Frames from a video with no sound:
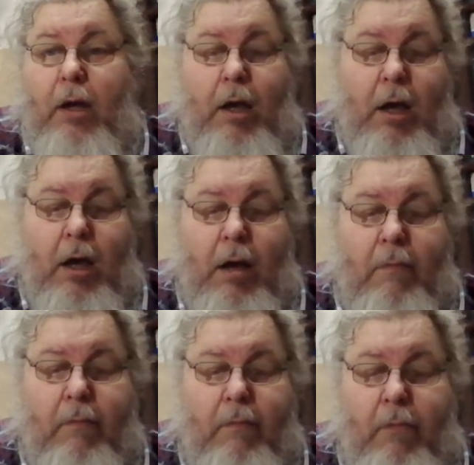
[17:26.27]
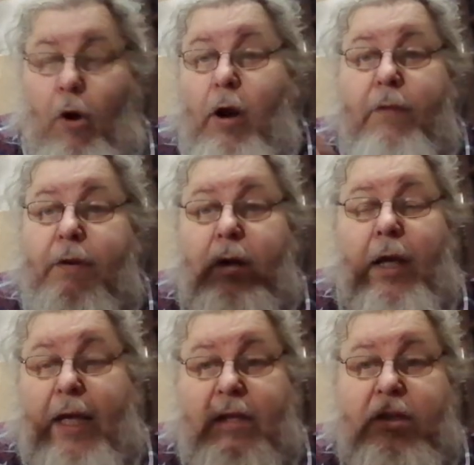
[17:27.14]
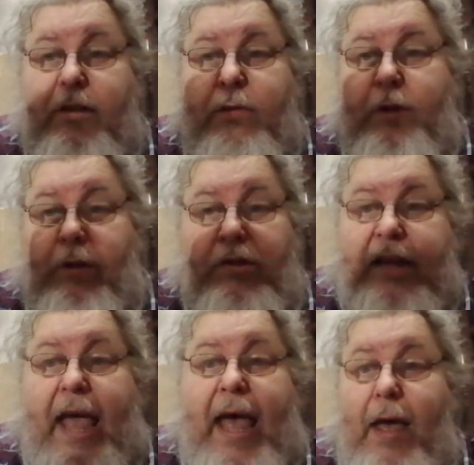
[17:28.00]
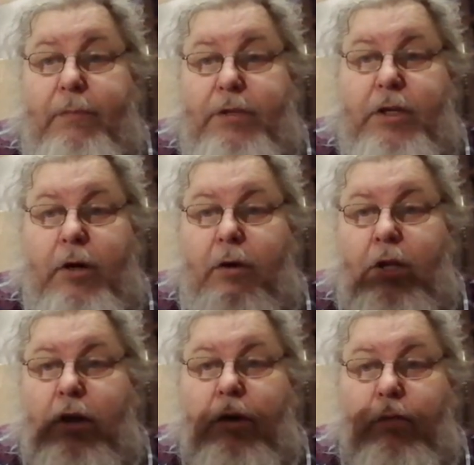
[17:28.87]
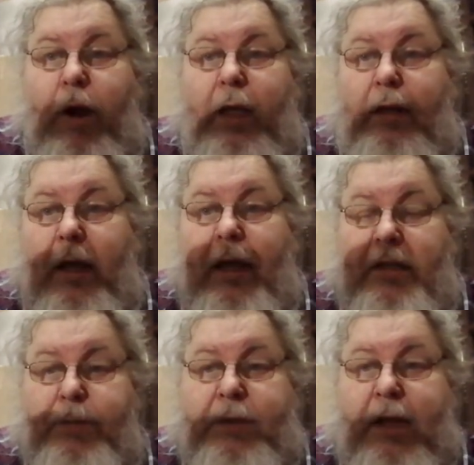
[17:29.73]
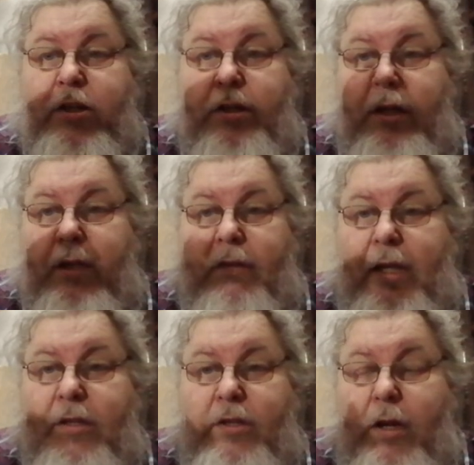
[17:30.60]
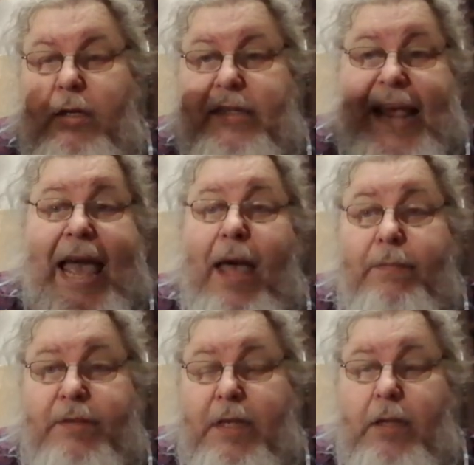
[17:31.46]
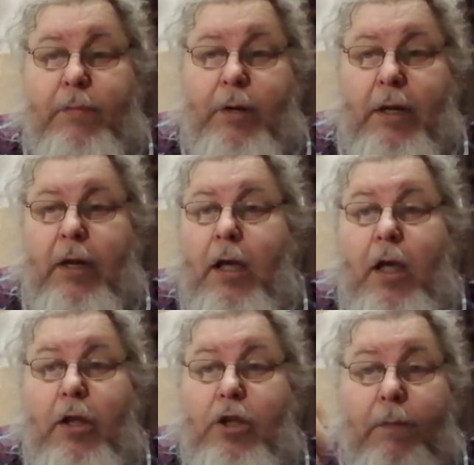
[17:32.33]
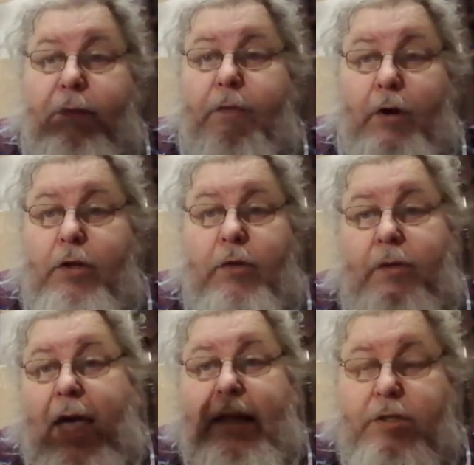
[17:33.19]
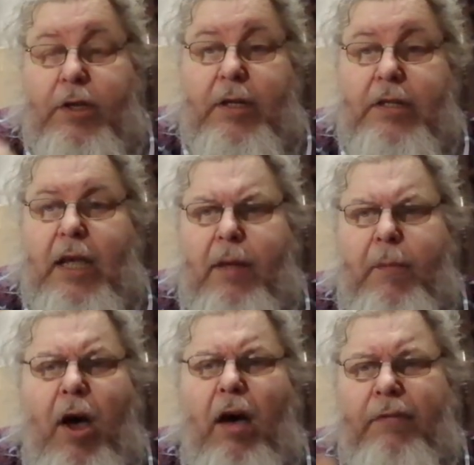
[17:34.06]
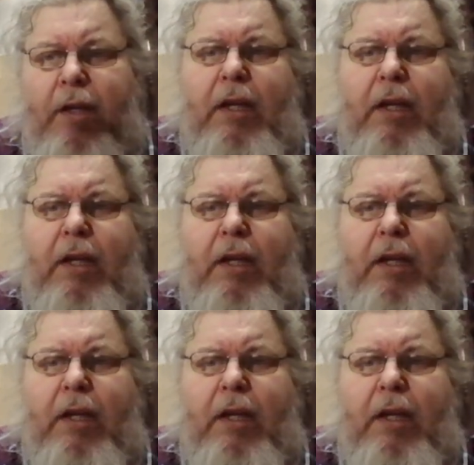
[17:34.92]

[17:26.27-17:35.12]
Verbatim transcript: Um, or even, I guess, with those tabs, you know, you could write, I guess, potentially things on tabs that you put in. Do you prefer to do that so you can take them off?